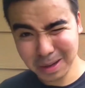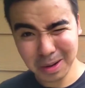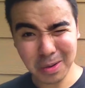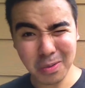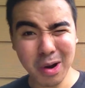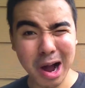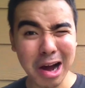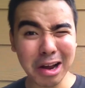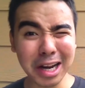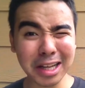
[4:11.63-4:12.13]

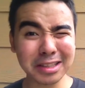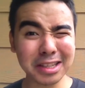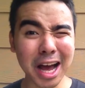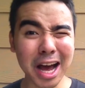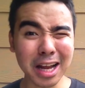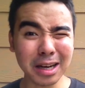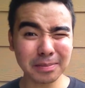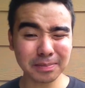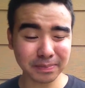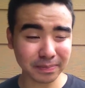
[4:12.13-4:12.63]
that's
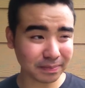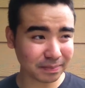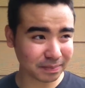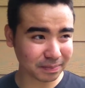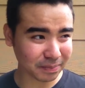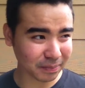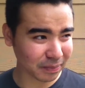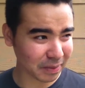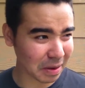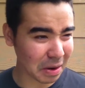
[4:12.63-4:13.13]
hot.
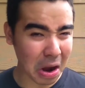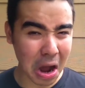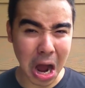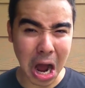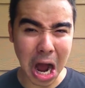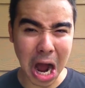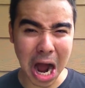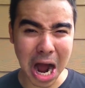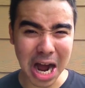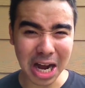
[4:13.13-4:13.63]

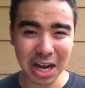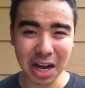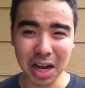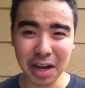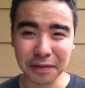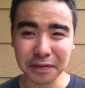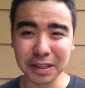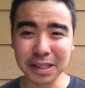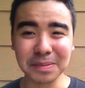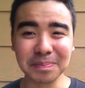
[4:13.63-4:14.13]

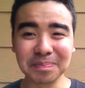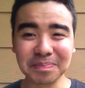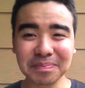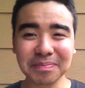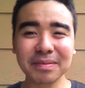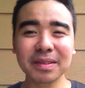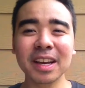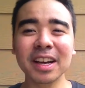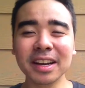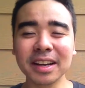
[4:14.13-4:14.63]
Coffee.
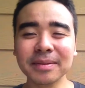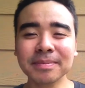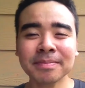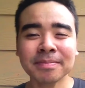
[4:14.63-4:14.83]
That.